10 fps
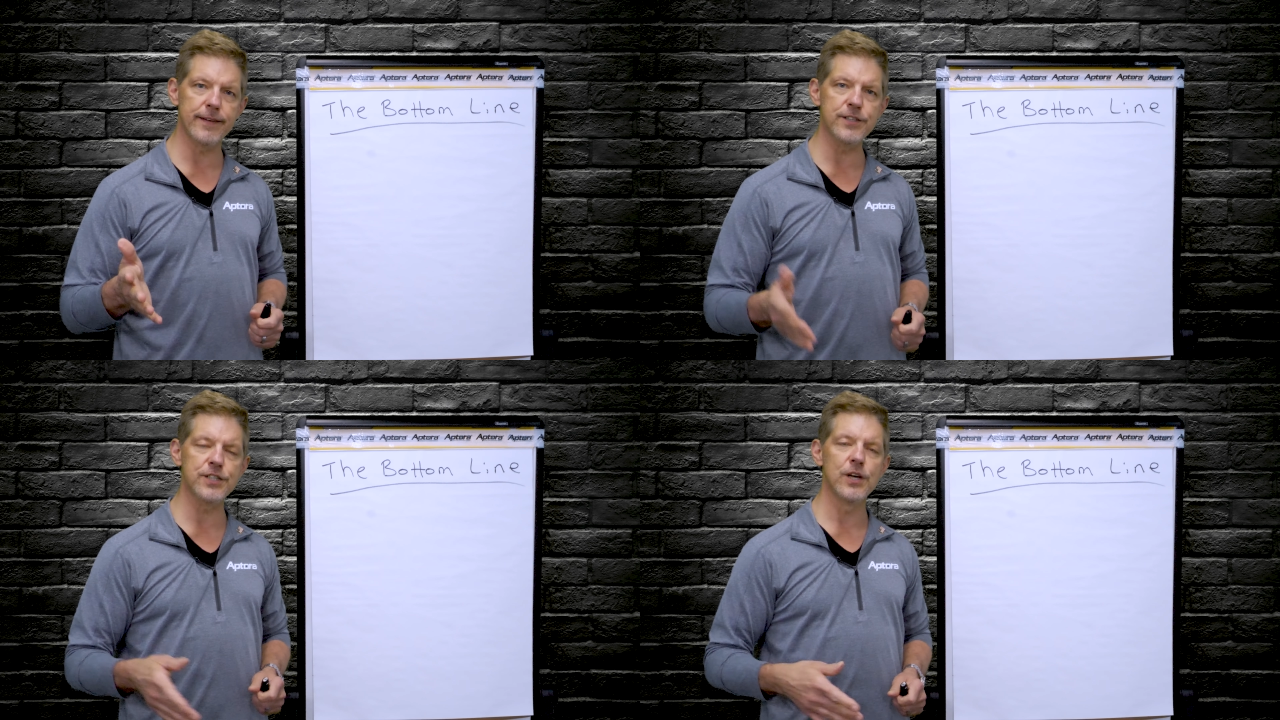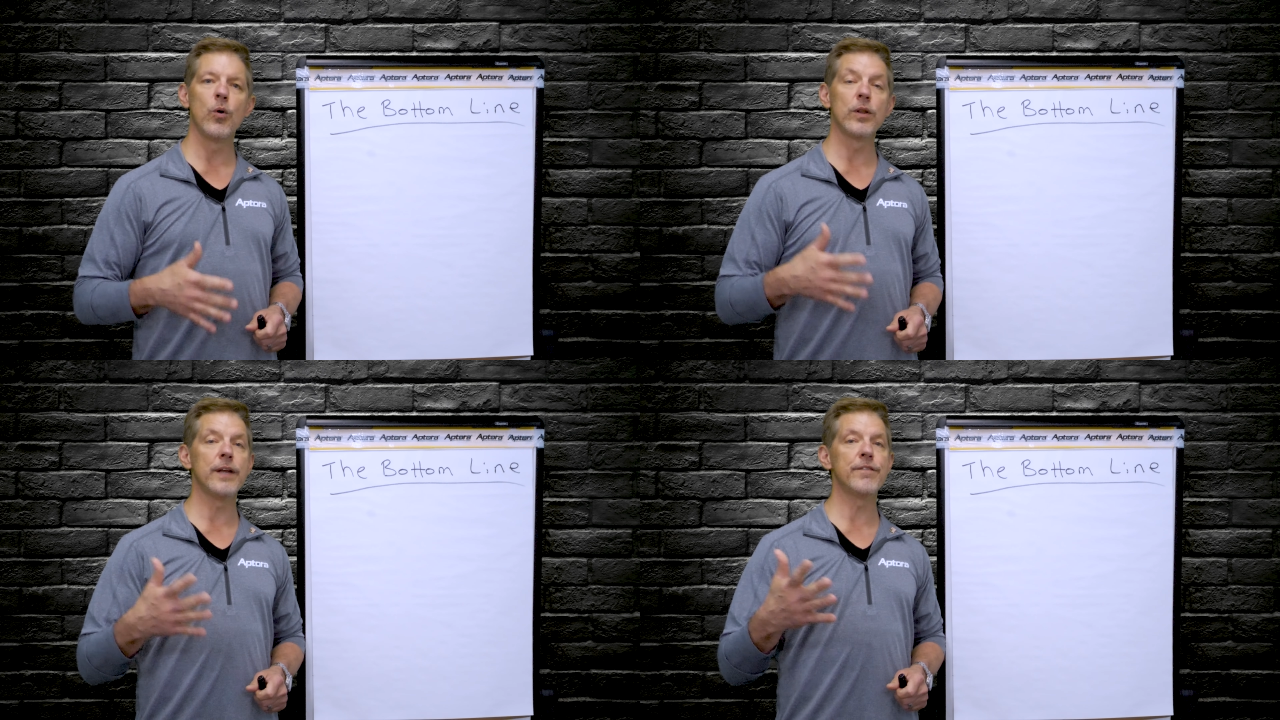this,
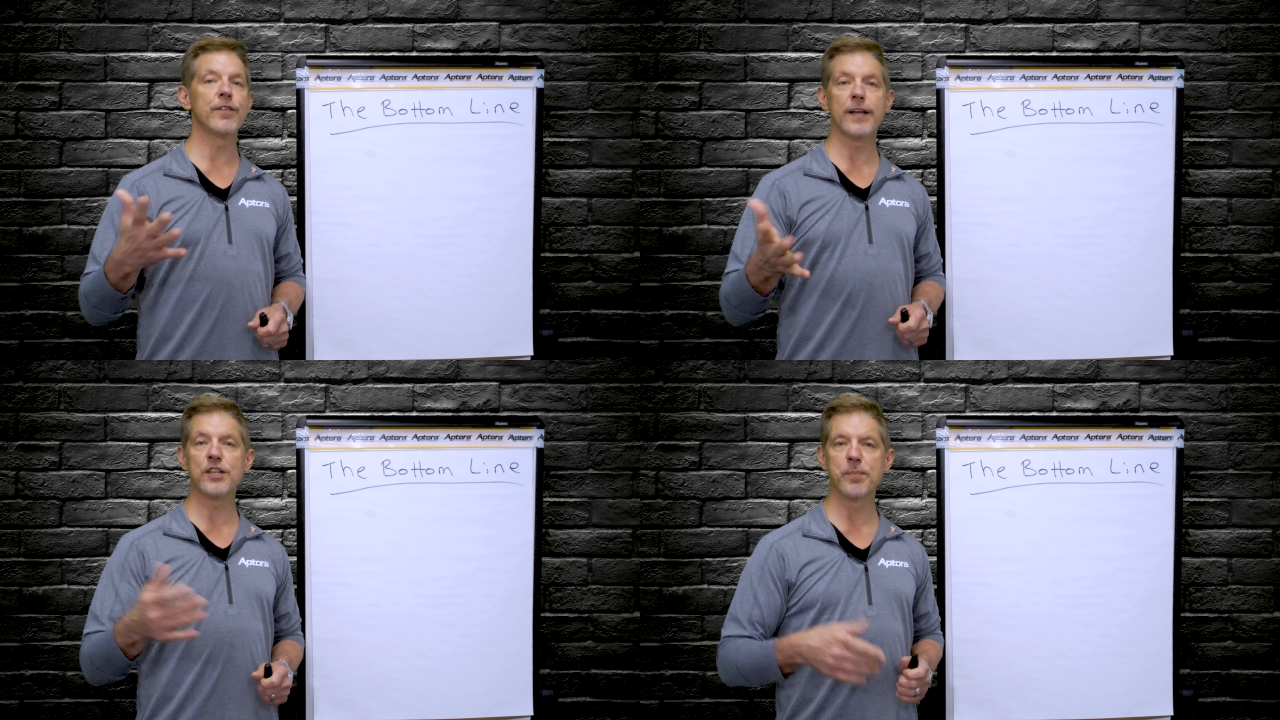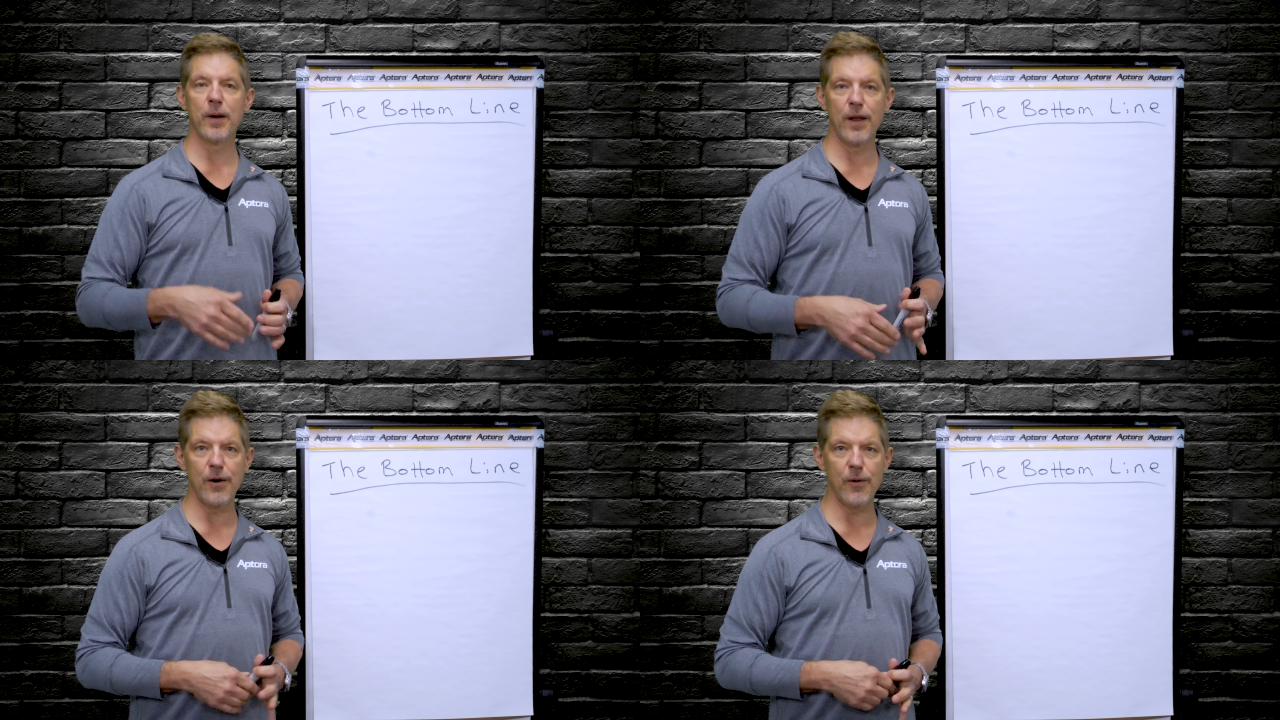we'll leave links
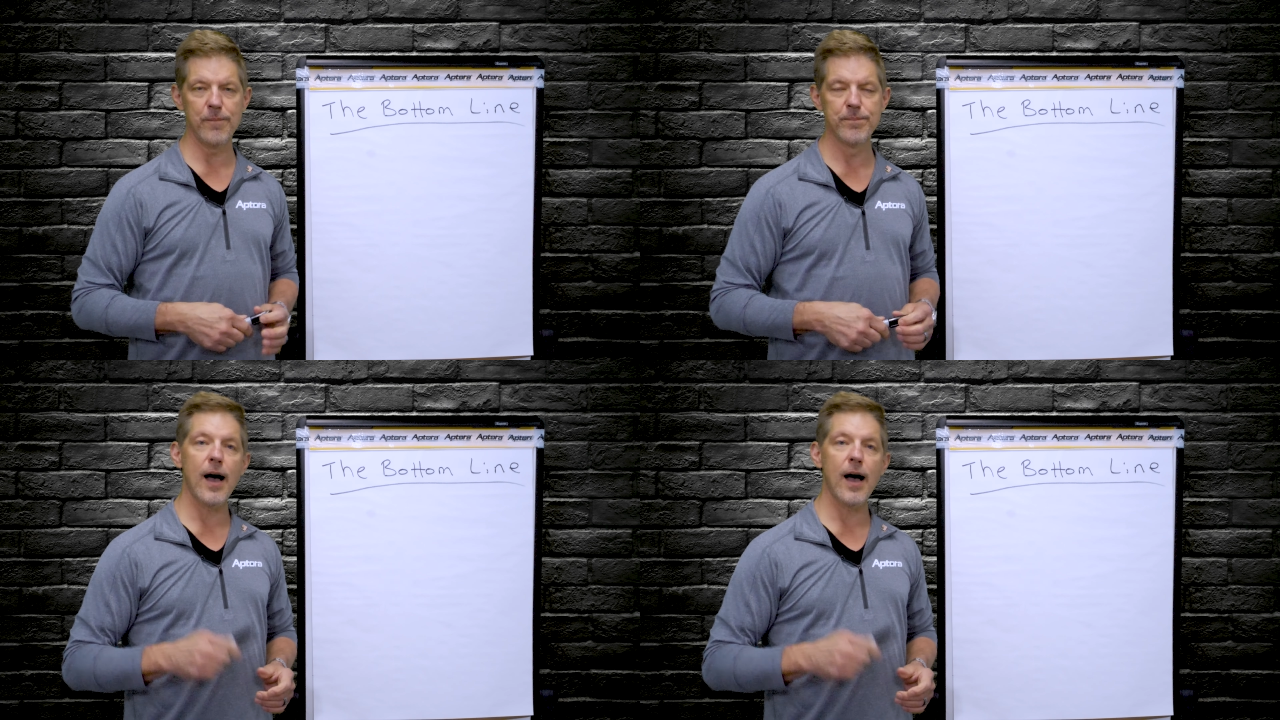below.